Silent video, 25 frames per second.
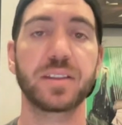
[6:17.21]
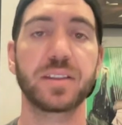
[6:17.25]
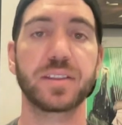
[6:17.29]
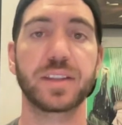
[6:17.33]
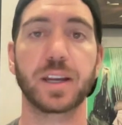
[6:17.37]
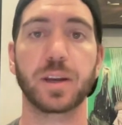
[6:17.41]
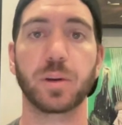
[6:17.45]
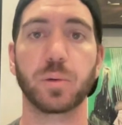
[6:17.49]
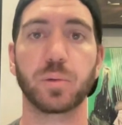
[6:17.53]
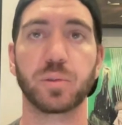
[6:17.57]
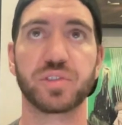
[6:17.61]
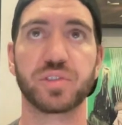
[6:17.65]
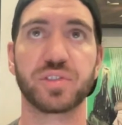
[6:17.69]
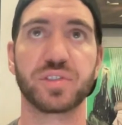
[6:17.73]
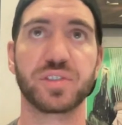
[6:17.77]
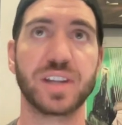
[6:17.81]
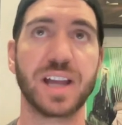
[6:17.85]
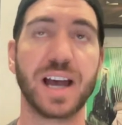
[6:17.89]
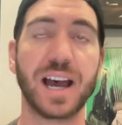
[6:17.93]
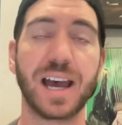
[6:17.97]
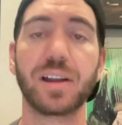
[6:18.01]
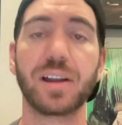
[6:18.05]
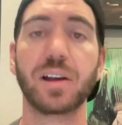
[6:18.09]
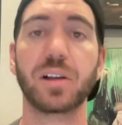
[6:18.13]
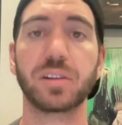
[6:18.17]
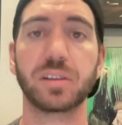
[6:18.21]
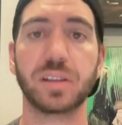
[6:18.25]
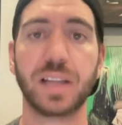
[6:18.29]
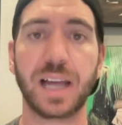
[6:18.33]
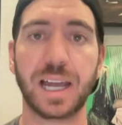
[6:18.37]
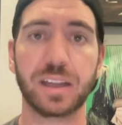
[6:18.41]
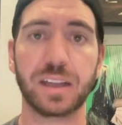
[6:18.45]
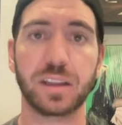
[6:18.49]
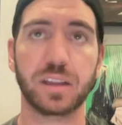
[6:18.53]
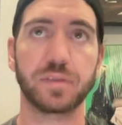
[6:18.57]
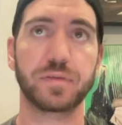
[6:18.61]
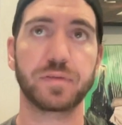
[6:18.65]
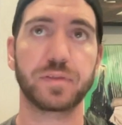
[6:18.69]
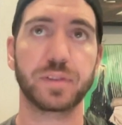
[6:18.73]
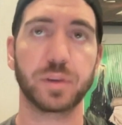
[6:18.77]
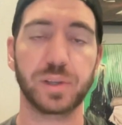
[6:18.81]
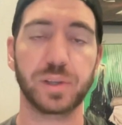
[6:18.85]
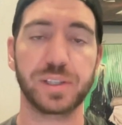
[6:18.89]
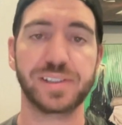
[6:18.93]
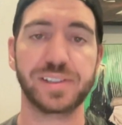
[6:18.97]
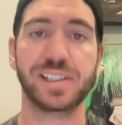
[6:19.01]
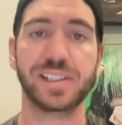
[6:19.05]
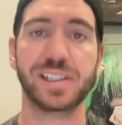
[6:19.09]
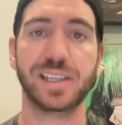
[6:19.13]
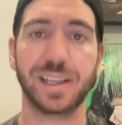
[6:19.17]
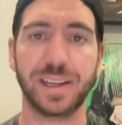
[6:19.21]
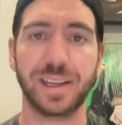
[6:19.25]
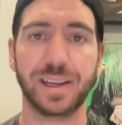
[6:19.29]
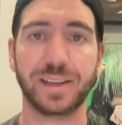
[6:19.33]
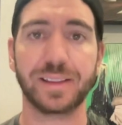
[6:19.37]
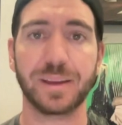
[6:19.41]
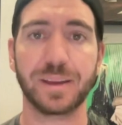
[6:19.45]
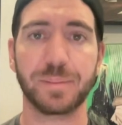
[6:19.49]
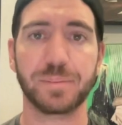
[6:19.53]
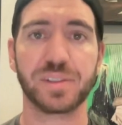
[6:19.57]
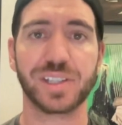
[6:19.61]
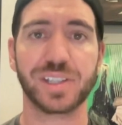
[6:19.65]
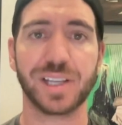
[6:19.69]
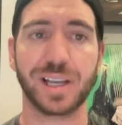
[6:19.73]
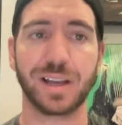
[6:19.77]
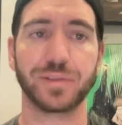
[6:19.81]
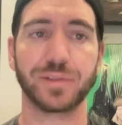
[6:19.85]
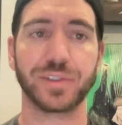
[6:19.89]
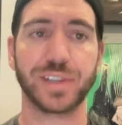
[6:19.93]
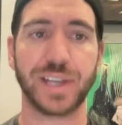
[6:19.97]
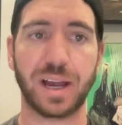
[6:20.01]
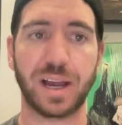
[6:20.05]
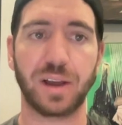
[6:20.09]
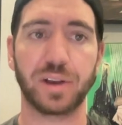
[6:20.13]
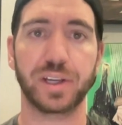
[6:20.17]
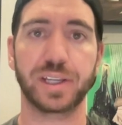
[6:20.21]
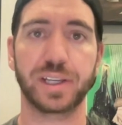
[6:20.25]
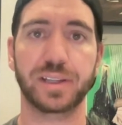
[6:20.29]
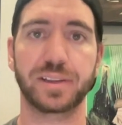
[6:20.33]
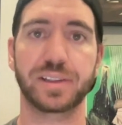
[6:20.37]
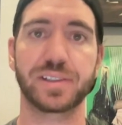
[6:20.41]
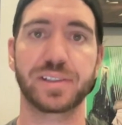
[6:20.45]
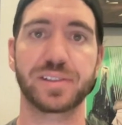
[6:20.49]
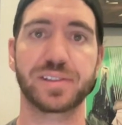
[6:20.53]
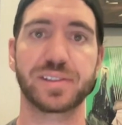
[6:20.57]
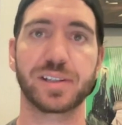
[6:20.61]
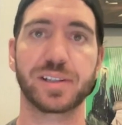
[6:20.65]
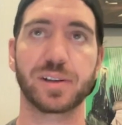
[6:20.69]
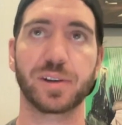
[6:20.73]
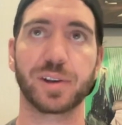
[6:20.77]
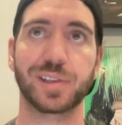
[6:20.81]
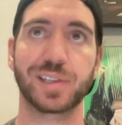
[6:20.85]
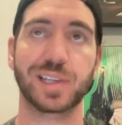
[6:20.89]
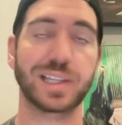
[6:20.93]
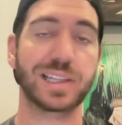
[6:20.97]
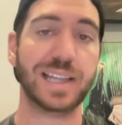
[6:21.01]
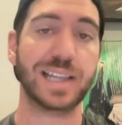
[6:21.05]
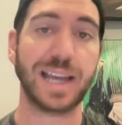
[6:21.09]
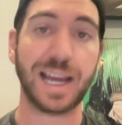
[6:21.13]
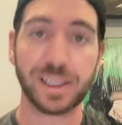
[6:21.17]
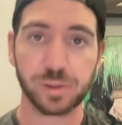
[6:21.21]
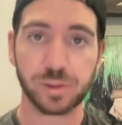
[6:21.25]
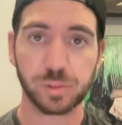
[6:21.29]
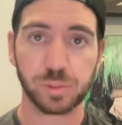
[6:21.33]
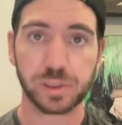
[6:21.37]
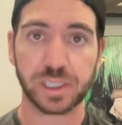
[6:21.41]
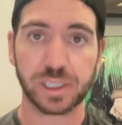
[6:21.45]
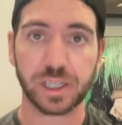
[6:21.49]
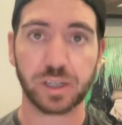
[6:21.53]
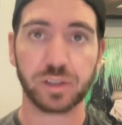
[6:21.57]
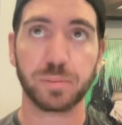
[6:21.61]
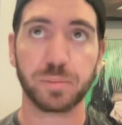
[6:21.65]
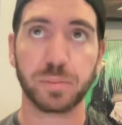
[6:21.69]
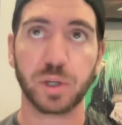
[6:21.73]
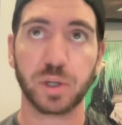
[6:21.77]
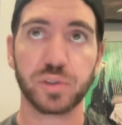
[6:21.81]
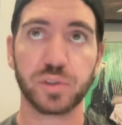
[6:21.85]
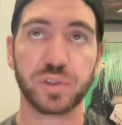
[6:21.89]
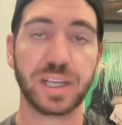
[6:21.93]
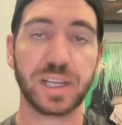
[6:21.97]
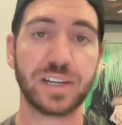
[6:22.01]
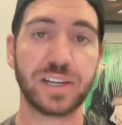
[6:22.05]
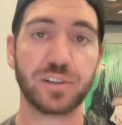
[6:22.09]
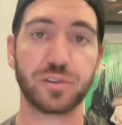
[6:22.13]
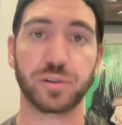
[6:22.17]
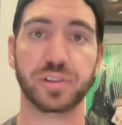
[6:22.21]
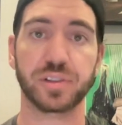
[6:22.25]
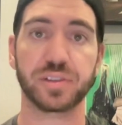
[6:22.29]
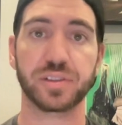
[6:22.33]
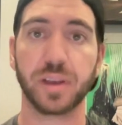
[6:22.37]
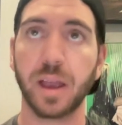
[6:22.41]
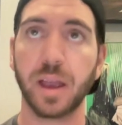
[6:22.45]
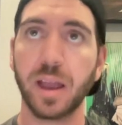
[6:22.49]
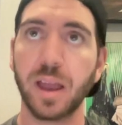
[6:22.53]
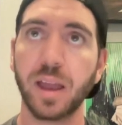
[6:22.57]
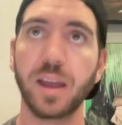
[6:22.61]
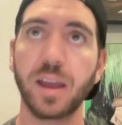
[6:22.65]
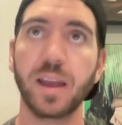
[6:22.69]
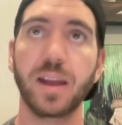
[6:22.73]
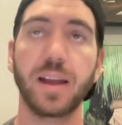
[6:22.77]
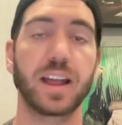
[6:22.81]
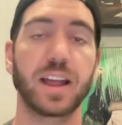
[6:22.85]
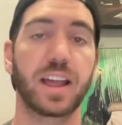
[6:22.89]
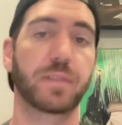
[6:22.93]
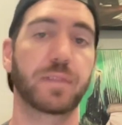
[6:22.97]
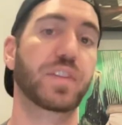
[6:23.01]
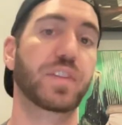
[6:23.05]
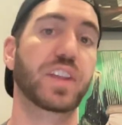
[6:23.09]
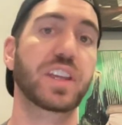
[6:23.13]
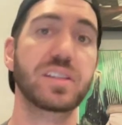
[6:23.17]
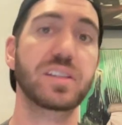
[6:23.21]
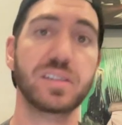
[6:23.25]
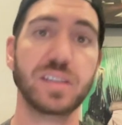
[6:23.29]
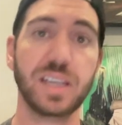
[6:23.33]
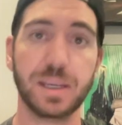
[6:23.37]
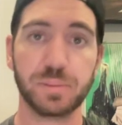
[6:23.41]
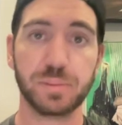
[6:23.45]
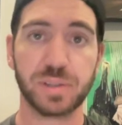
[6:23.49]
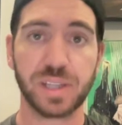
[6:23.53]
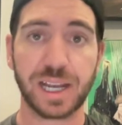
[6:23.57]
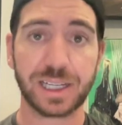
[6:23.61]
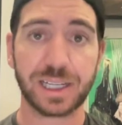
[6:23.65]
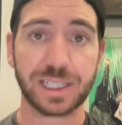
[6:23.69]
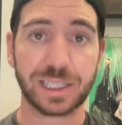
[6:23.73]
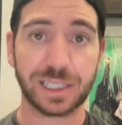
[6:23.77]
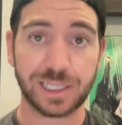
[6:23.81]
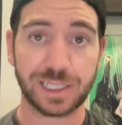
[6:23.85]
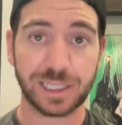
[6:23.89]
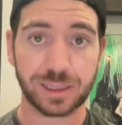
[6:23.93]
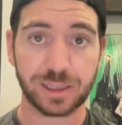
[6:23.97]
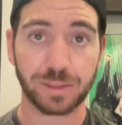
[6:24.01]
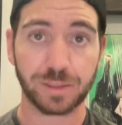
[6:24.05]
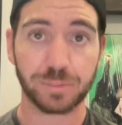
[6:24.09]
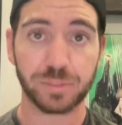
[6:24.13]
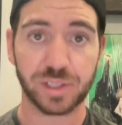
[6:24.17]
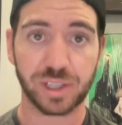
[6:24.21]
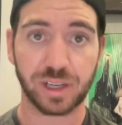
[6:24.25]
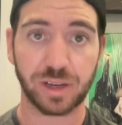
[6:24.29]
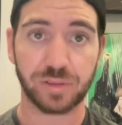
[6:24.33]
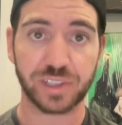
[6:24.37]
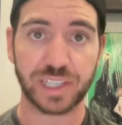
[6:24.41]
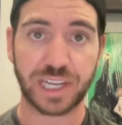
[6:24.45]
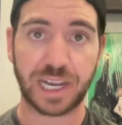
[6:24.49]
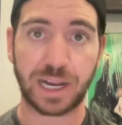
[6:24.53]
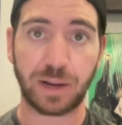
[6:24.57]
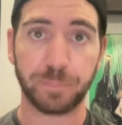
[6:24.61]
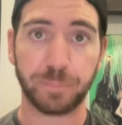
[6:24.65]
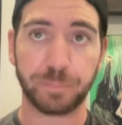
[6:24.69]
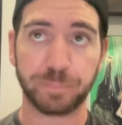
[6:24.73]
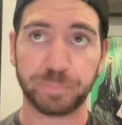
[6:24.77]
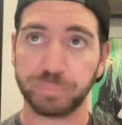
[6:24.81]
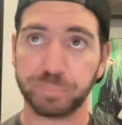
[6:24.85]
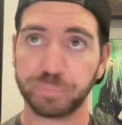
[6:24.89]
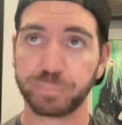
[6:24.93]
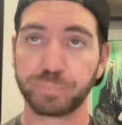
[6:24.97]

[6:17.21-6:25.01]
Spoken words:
There was not a lot of the Phillies getting themselves out in this series, and that's when they're the most dangerous. If this team's not going to get themselves out,